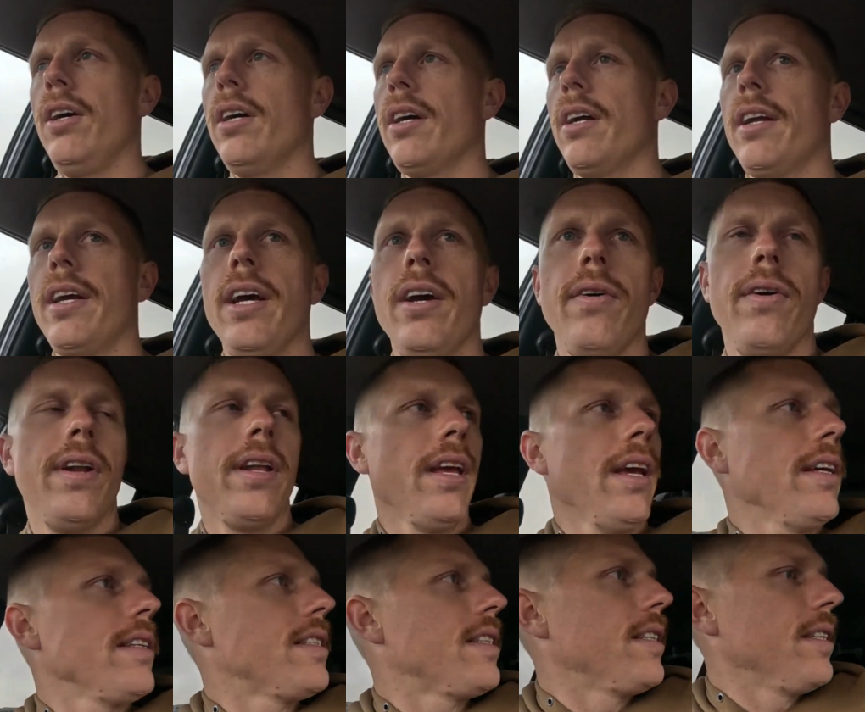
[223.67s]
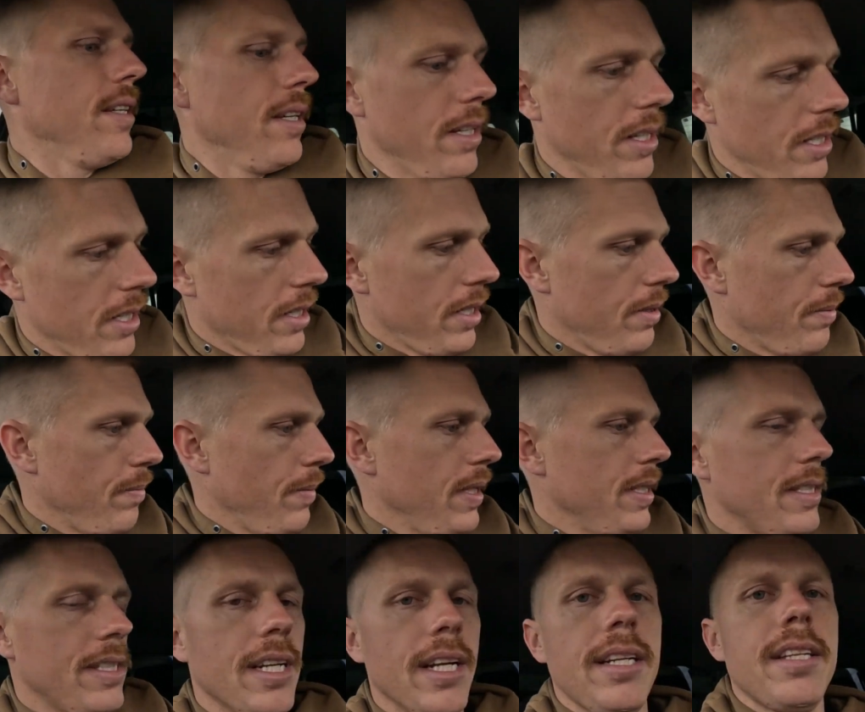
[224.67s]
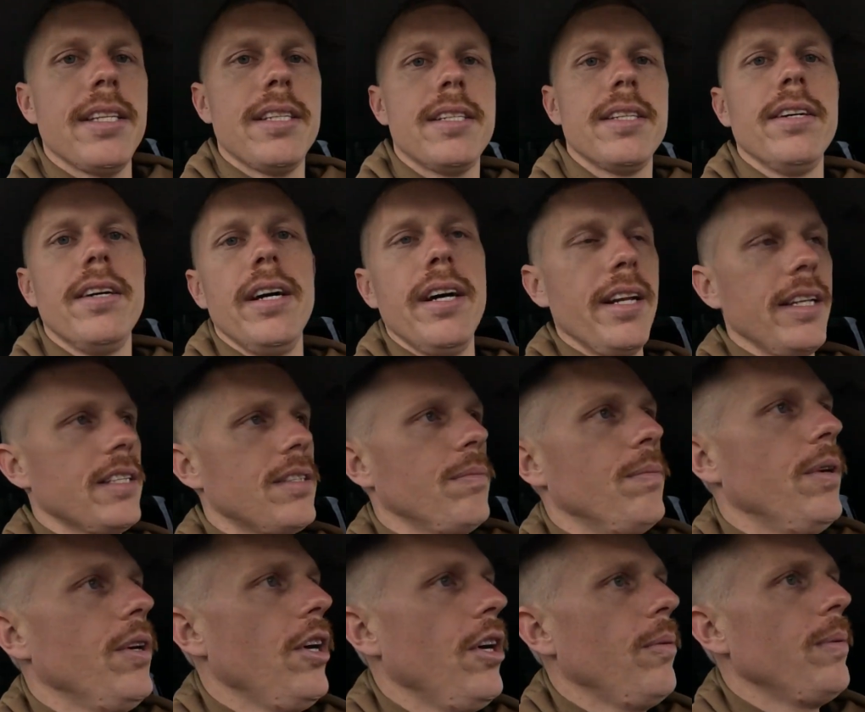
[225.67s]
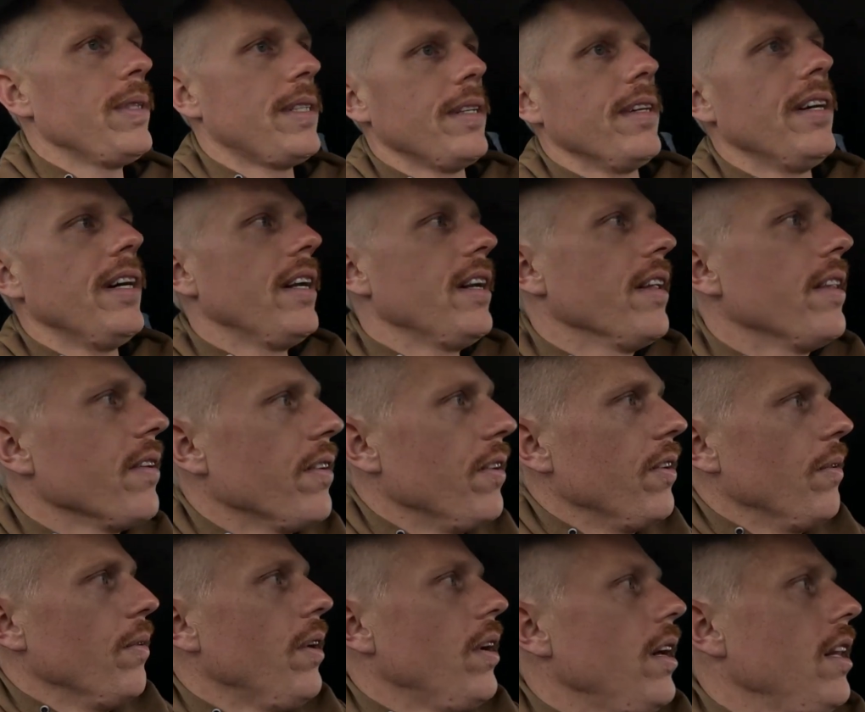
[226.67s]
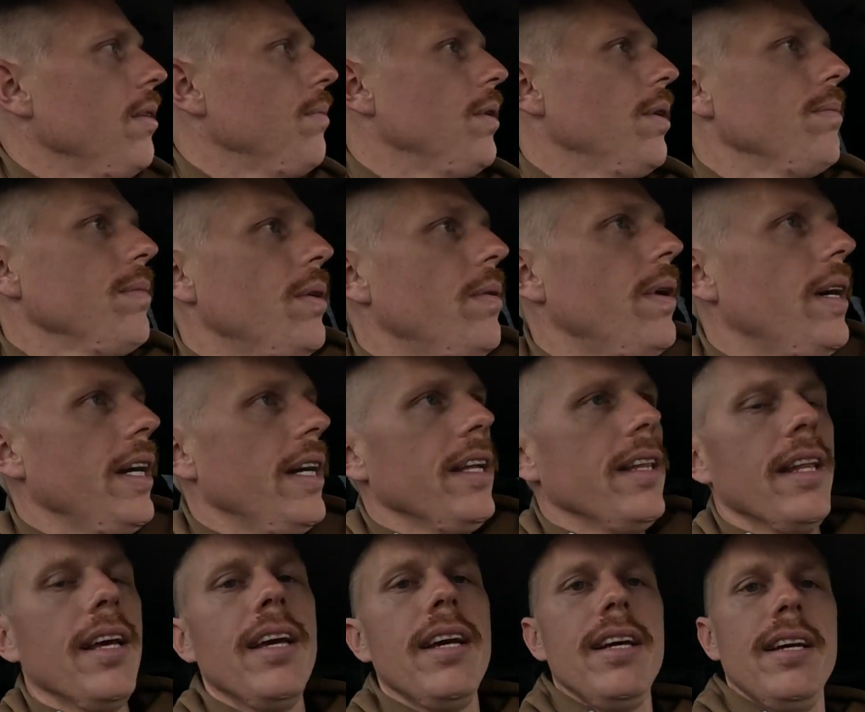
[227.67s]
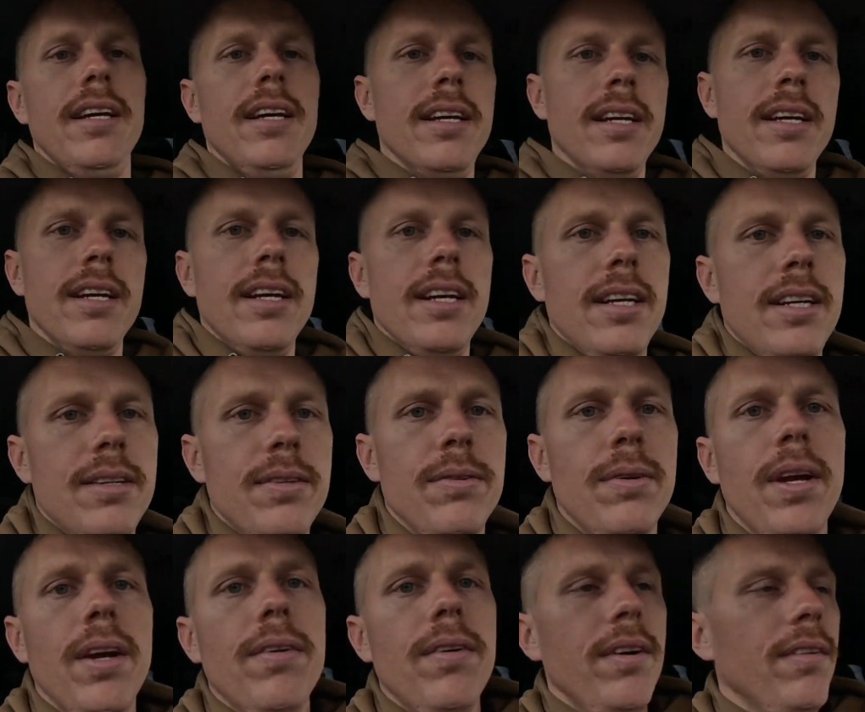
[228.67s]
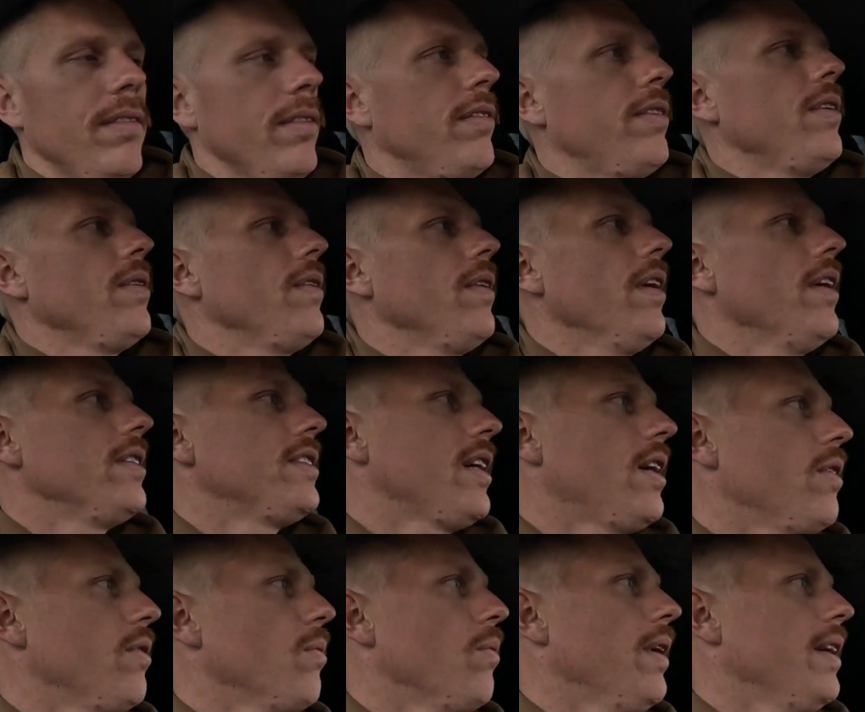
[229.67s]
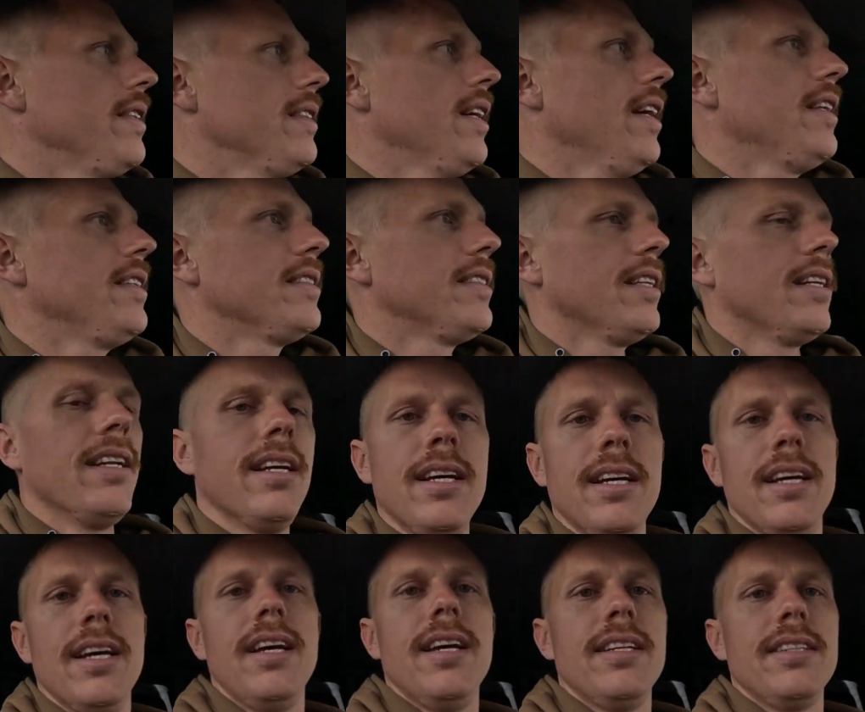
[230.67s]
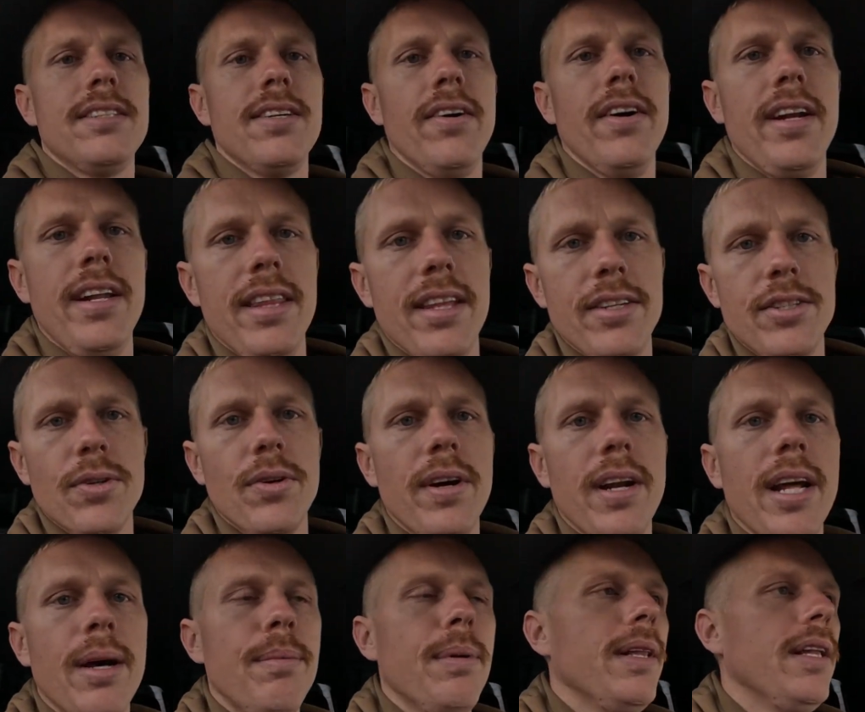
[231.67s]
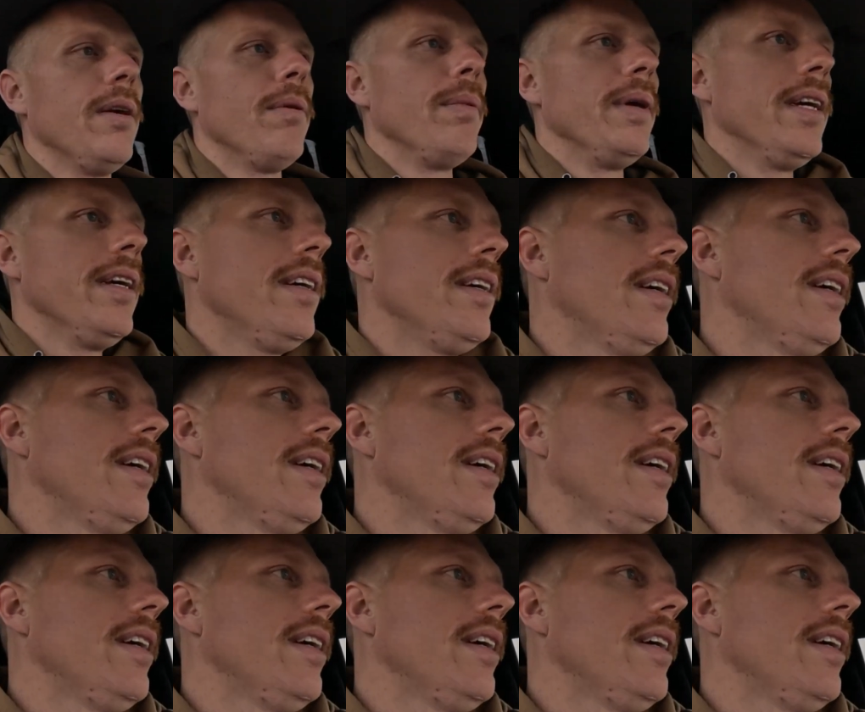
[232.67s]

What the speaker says: I got to go in and get some insecticide and some herbicide. I thought while I'm on my way in there, we'll get rid of a few of those old 110s and tidy the joint up a little bit.